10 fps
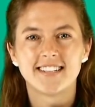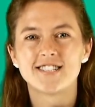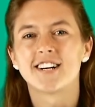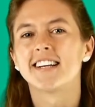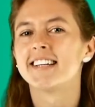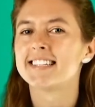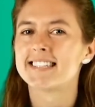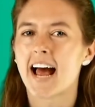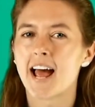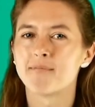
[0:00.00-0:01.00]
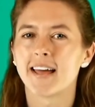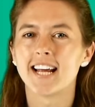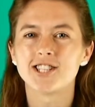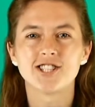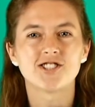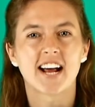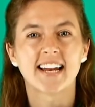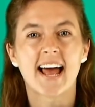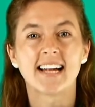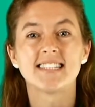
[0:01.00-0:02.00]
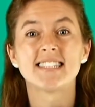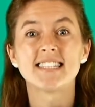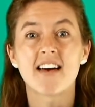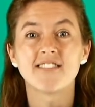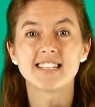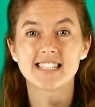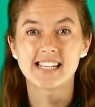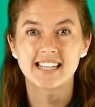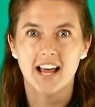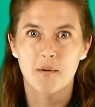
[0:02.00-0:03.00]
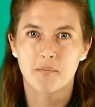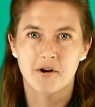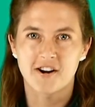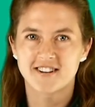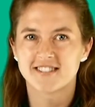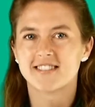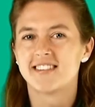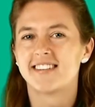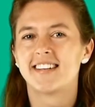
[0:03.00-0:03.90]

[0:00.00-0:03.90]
During this time, ancient China had seventeen emperors.